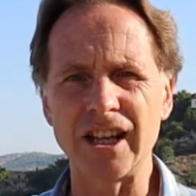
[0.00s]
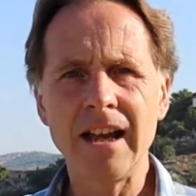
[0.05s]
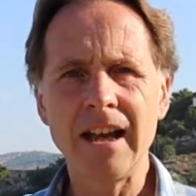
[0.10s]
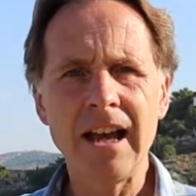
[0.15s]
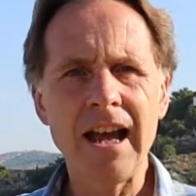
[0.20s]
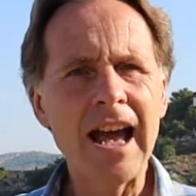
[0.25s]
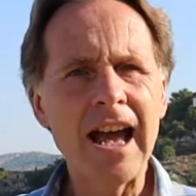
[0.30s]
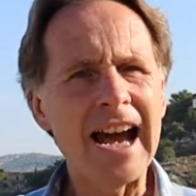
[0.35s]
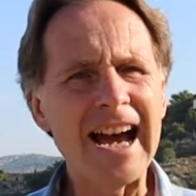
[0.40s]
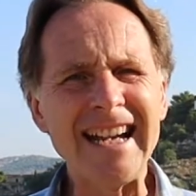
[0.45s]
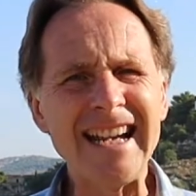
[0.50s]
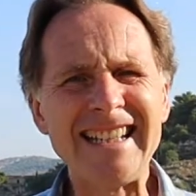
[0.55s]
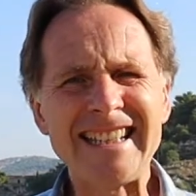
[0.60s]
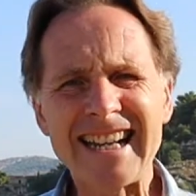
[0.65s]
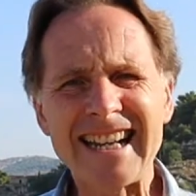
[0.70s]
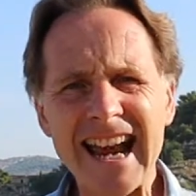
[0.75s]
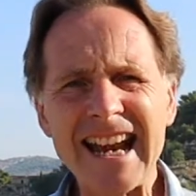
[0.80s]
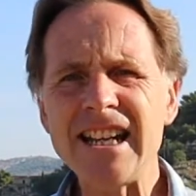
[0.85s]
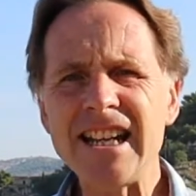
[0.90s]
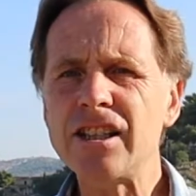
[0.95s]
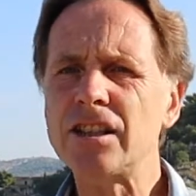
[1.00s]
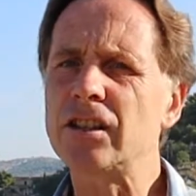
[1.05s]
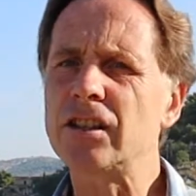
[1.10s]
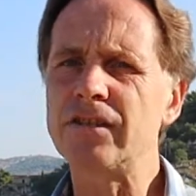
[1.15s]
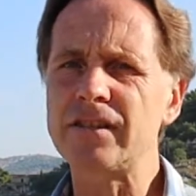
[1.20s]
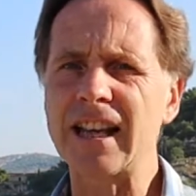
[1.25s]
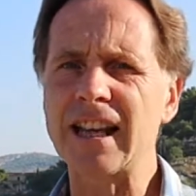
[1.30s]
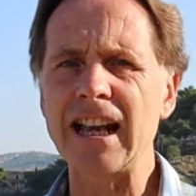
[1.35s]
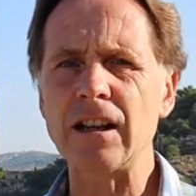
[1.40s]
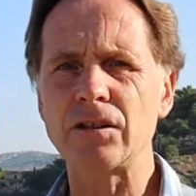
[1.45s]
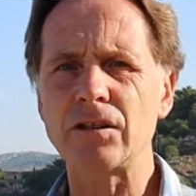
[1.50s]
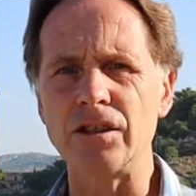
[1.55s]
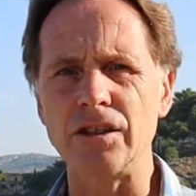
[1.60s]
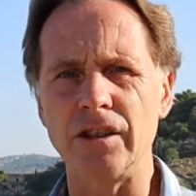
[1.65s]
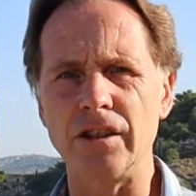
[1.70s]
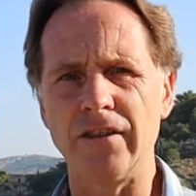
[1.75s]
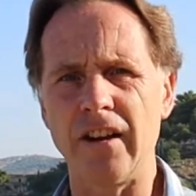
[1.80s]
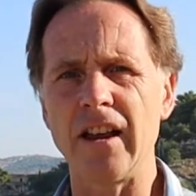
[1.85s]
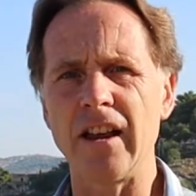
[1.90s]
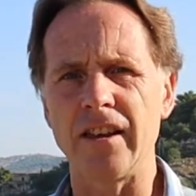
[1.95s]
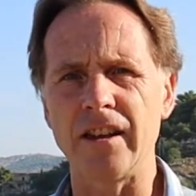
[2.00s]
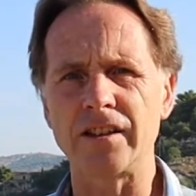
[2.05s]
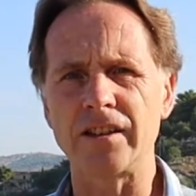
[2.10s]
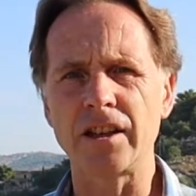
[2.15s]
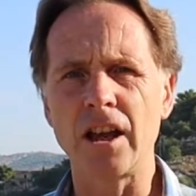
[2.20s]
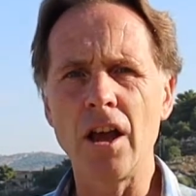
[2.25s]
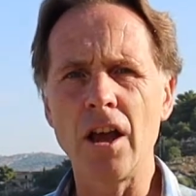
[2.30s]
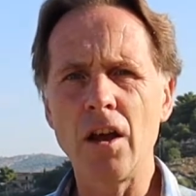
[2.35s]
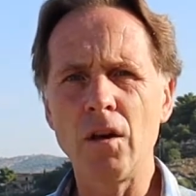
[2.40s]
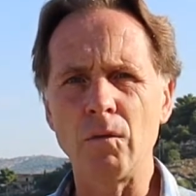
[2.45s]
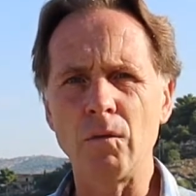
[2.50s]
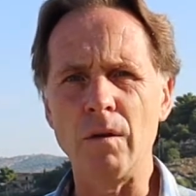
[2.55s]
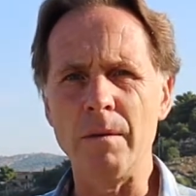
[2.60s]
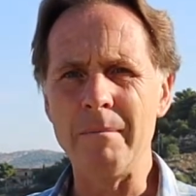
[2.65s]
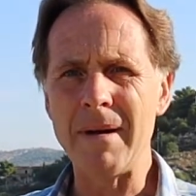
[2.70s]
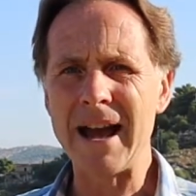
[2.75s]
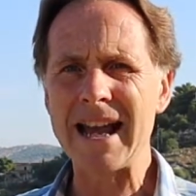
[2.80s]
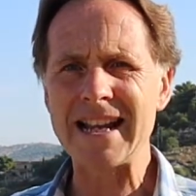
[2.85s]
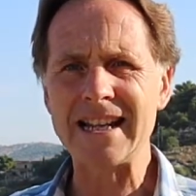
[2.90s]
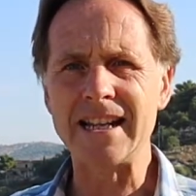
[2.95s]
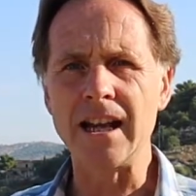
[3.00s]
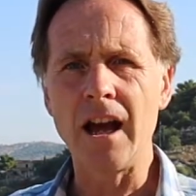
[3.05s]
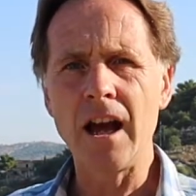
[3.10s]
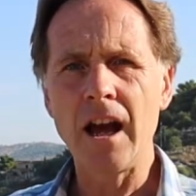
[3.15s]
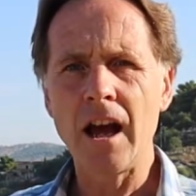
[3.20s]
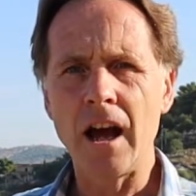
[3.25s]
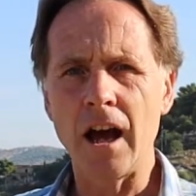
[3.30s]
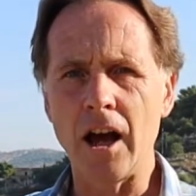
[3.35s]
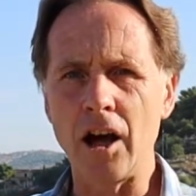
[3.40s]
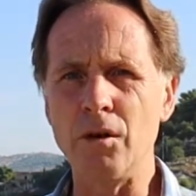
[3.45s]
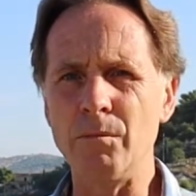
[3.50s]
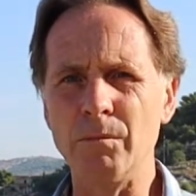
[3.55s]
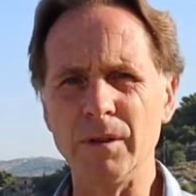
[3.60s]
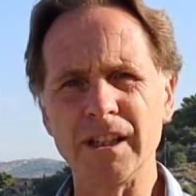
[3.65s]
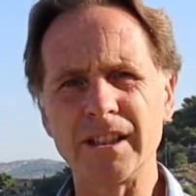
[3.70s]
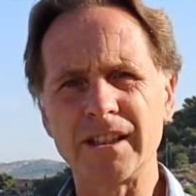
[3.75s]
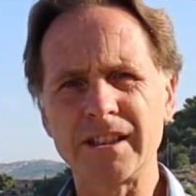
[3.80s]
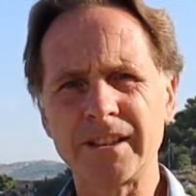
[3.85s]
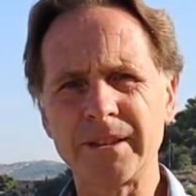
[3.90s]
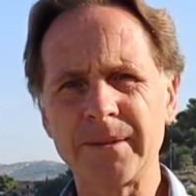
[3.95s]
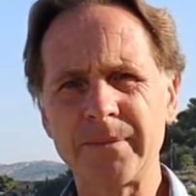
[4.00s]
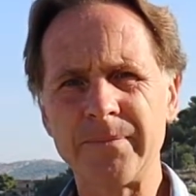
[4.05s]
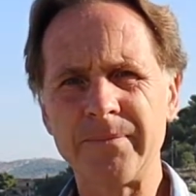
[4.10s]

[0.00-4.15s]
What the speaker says: and tens of thousands of others were made homeless.